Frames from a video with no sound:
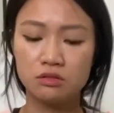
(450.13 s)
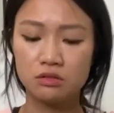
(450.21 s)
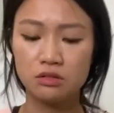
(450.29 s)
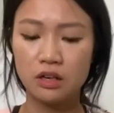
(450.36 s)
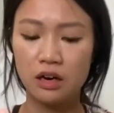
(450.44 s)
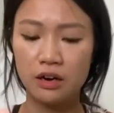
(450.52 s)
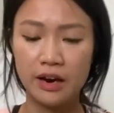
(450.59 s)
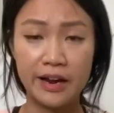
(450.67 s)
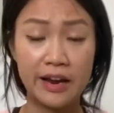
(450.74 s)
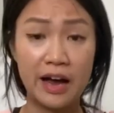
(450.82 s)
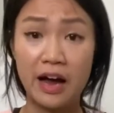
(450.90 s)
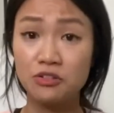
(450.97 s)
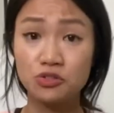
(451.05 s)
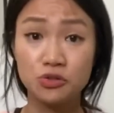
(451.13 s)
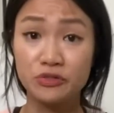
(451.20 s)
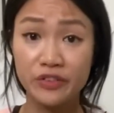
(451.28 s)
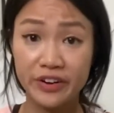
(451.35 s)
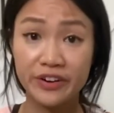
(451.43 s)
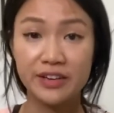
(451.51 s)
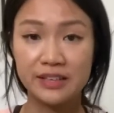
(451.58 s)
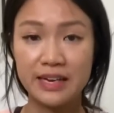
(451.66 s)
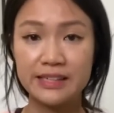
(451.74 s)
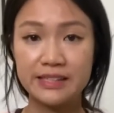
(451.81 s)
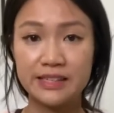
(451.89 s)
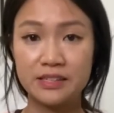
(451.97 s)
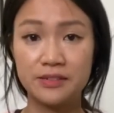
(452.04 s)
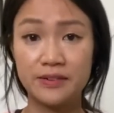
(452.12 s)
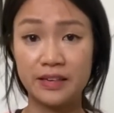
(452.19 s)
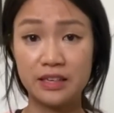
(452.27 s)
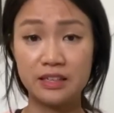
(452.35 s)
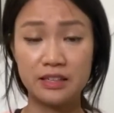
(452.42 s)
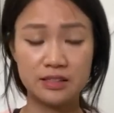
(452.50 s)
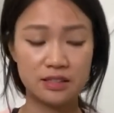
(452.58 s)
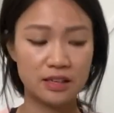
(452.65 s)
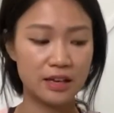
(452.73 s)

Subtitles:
and how severe your diastasis recti is,